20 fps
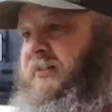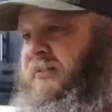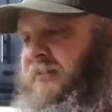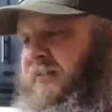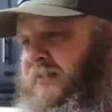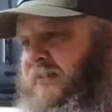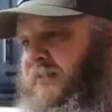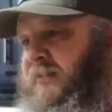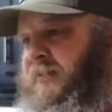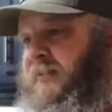I
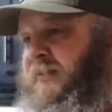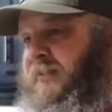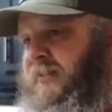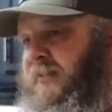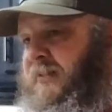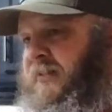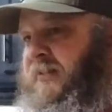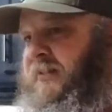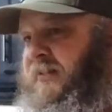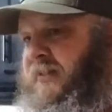like that one.
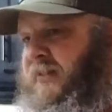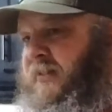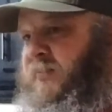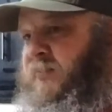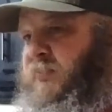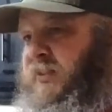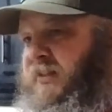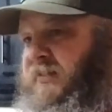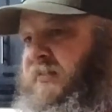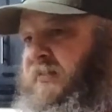
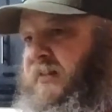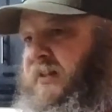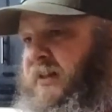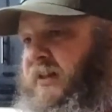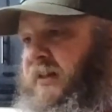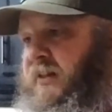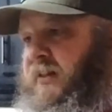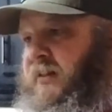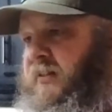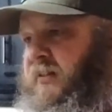Pizza
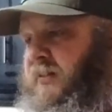Pizzadilla.